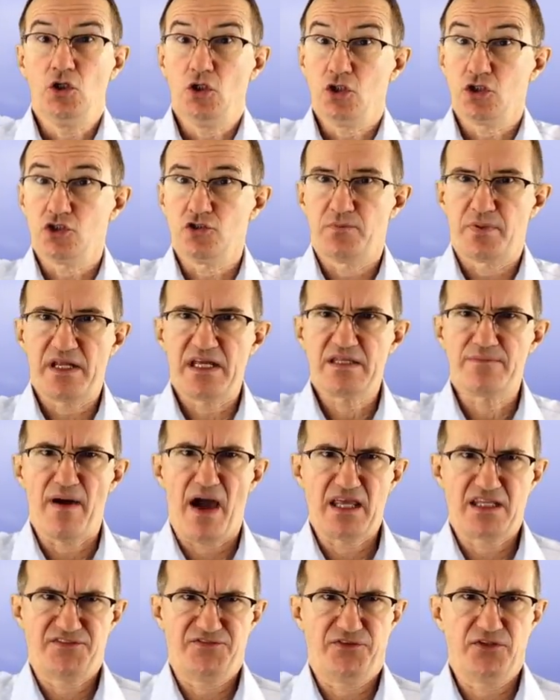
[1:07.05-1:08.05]
To breathe
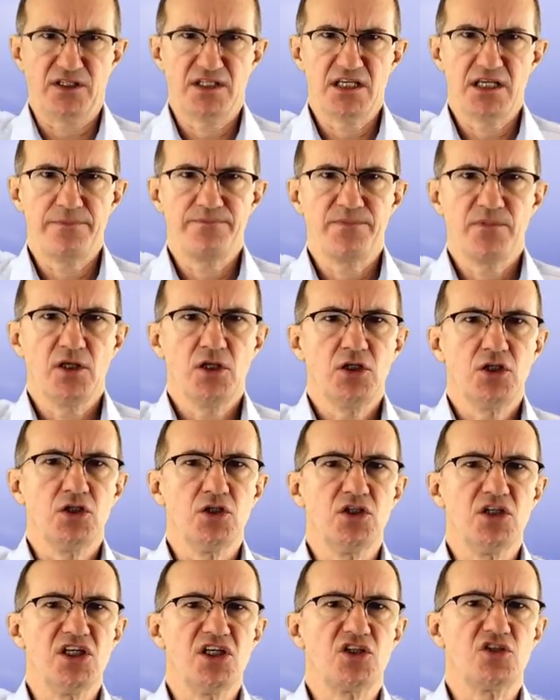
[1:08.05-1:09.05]
mindfully, you
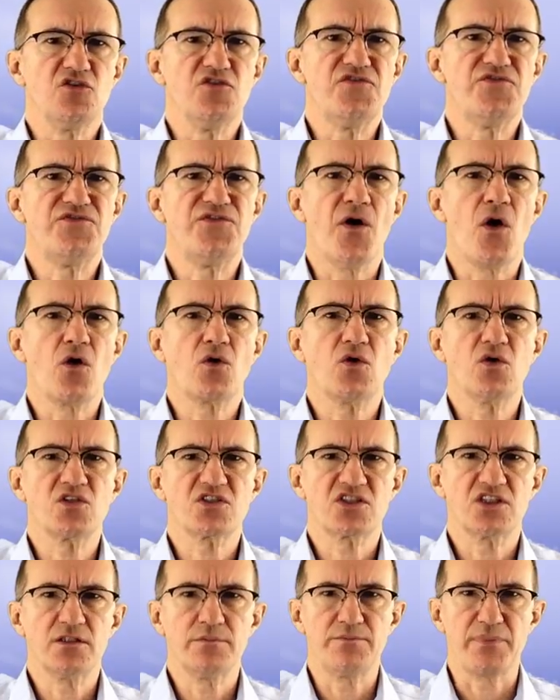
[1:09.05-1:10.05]
need to
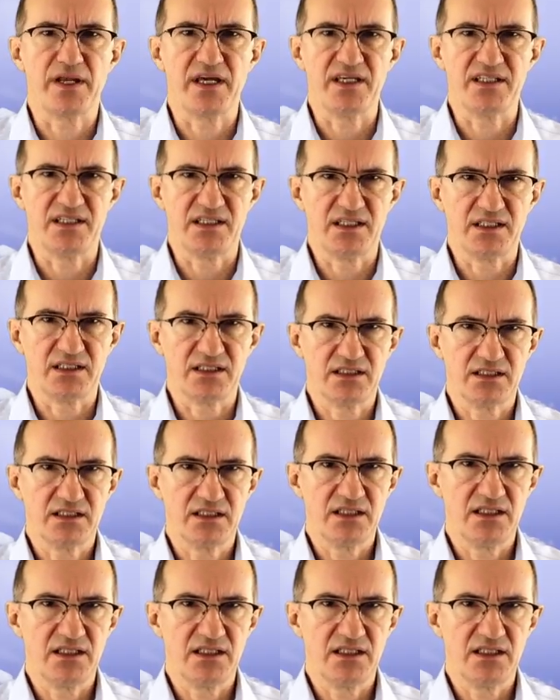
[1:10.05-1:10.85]
focus on breathing